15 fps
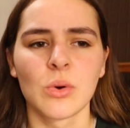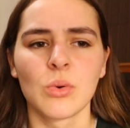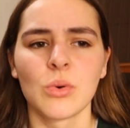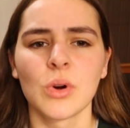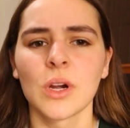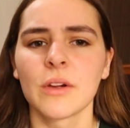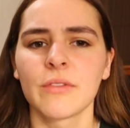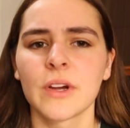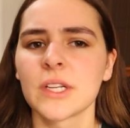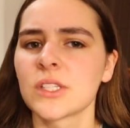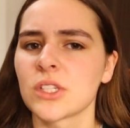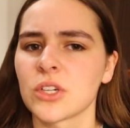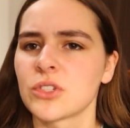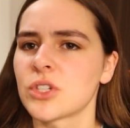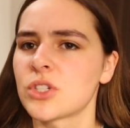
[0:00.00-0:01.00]
or if I
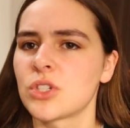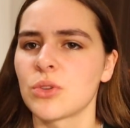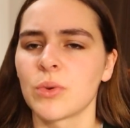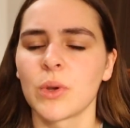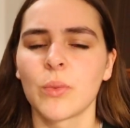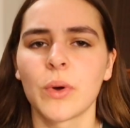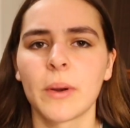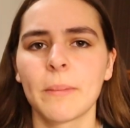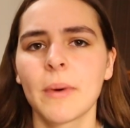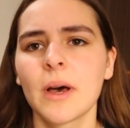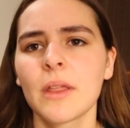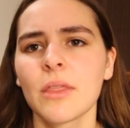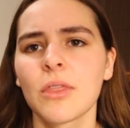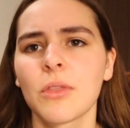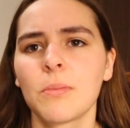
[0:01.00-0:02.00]
start just doing one a
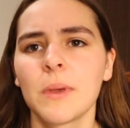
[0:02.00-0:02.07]
month,